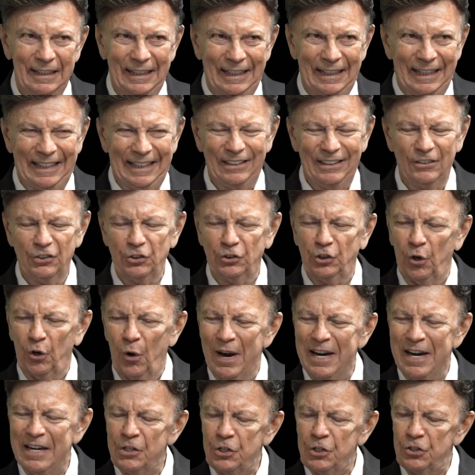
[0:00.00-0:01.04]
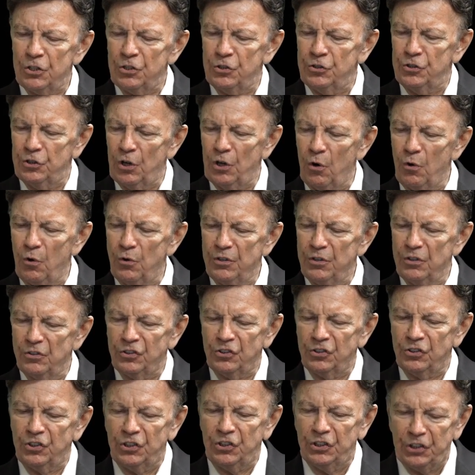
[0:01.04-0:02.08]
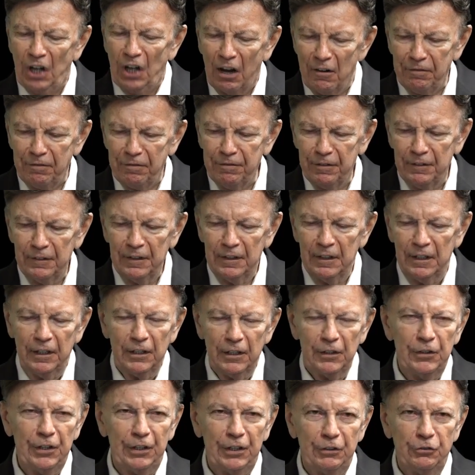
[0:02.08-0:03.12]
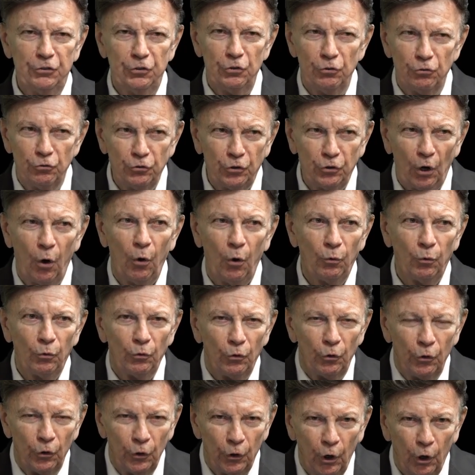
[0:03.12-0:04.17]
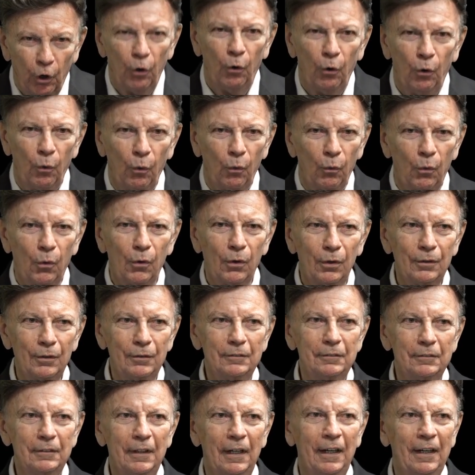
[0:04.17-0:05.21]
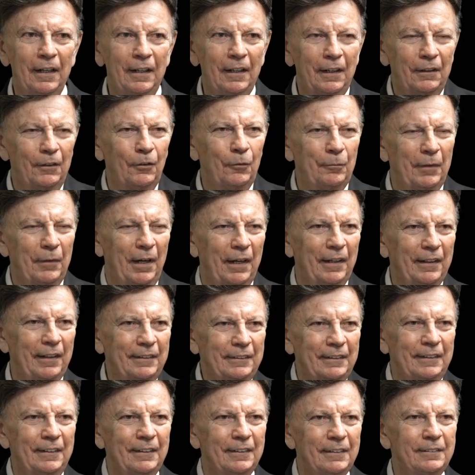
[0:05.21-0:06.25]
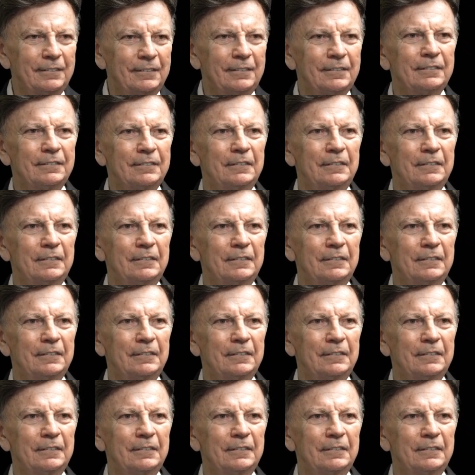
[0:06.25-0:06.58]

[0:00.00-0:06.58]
He's going to show you stuff that you don't know. Oh my goodness.